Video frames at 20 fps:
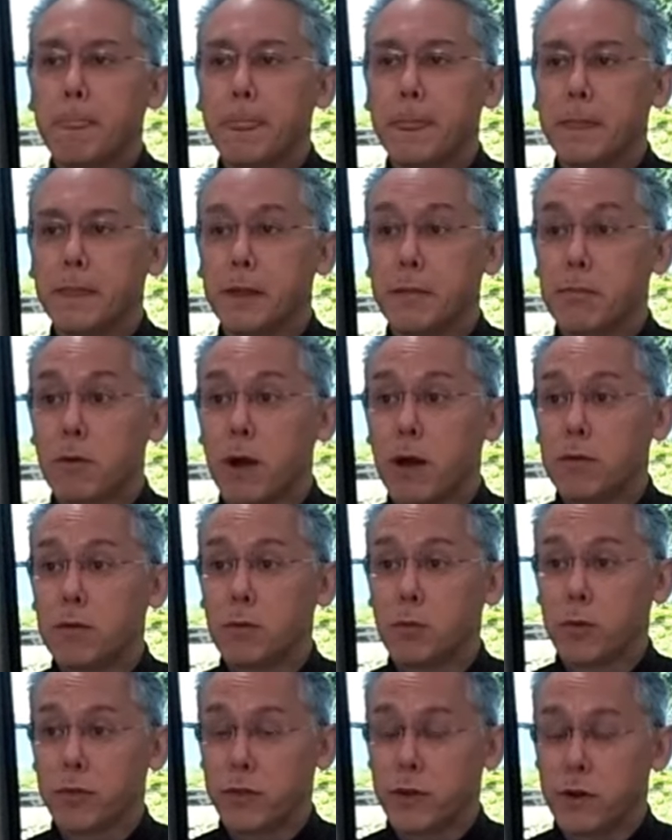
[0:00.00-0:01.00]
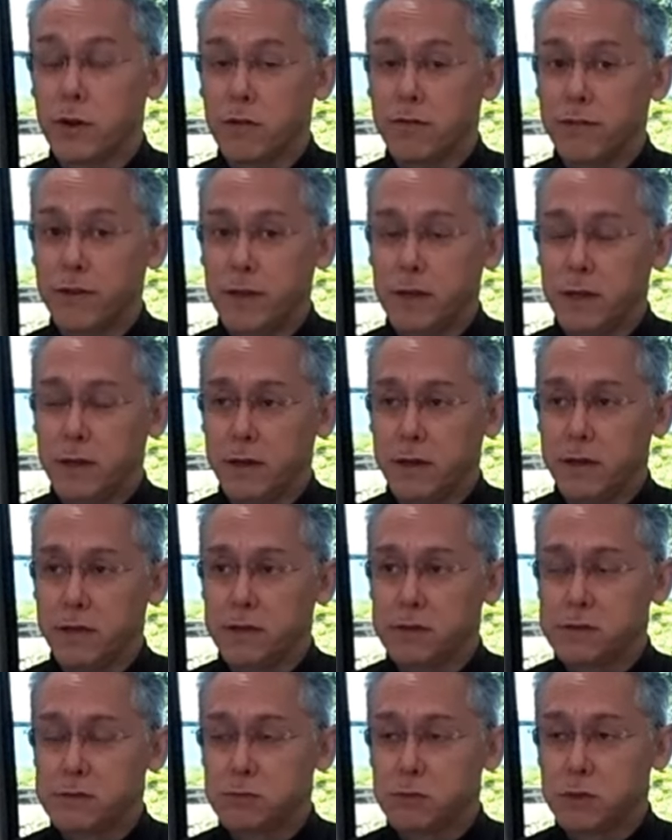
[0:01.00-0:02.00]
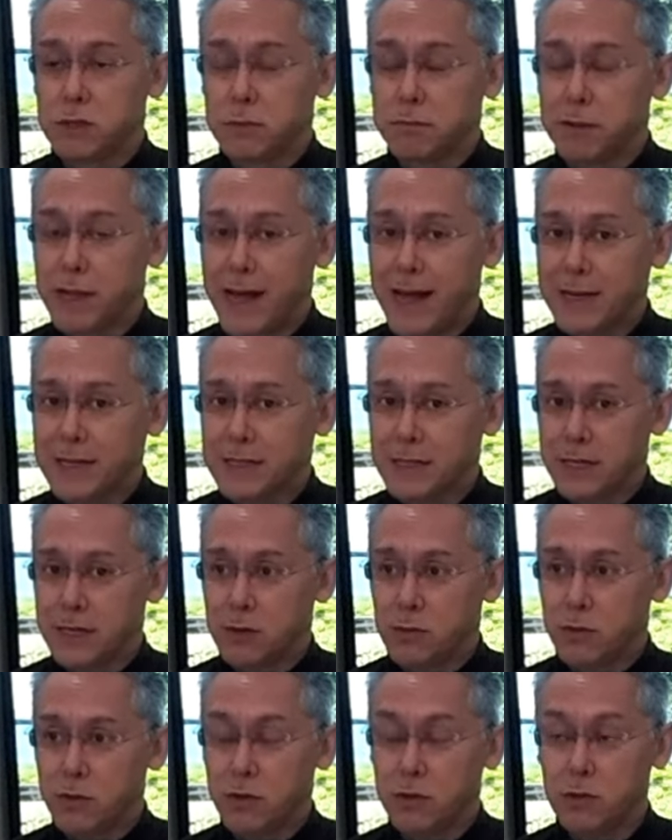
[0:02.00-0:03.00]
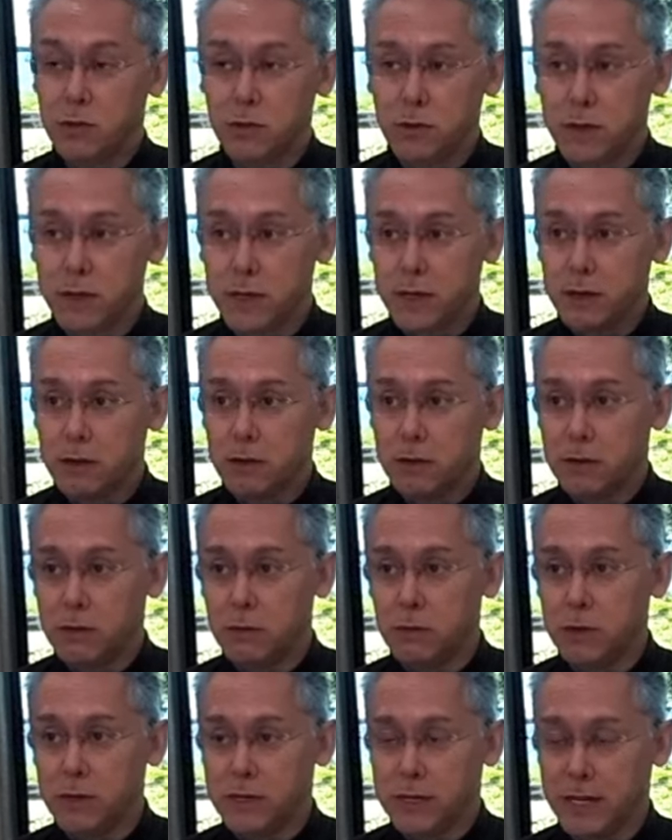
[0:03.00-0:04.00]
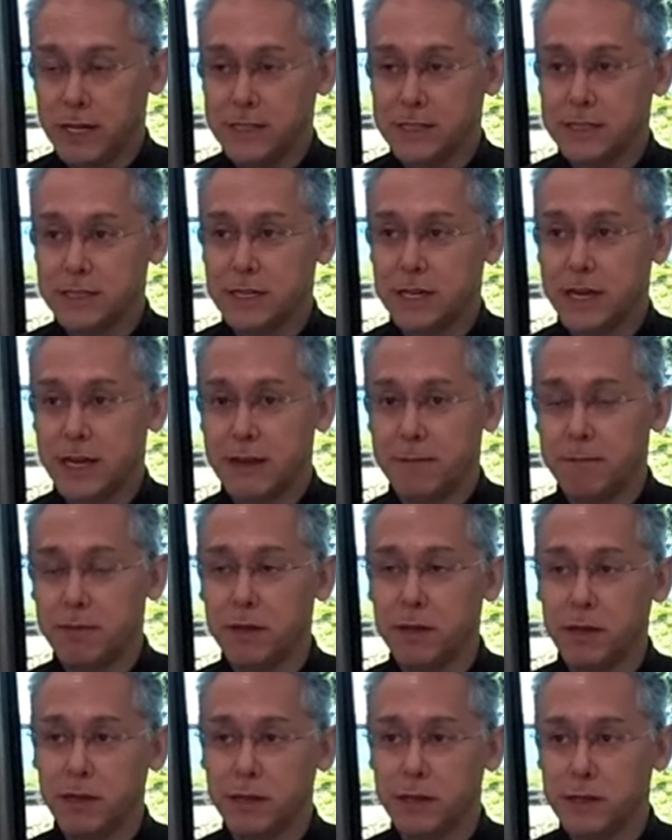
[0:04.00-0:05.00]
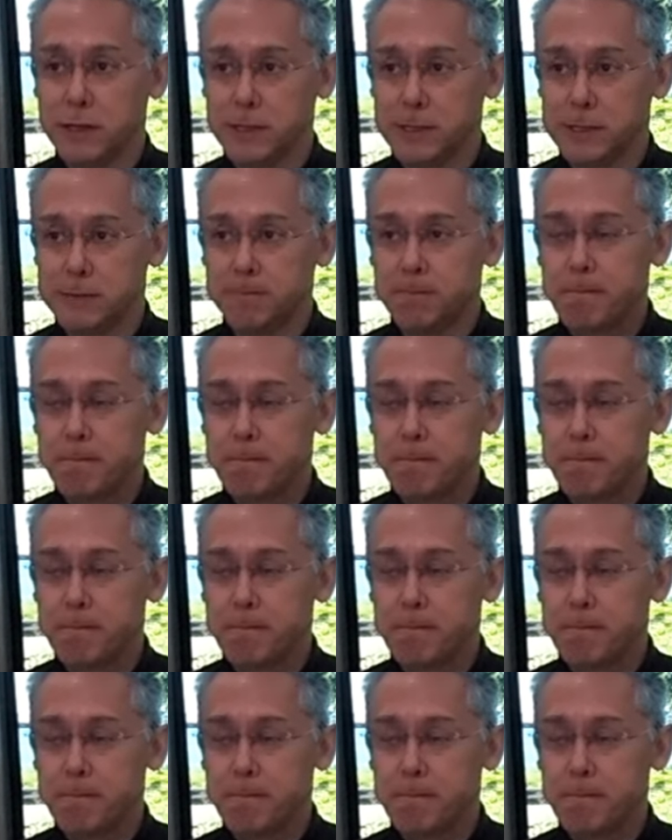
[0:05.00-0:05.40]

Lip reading: The problem with an RV is with the black tank, when you do that, what tends to happen is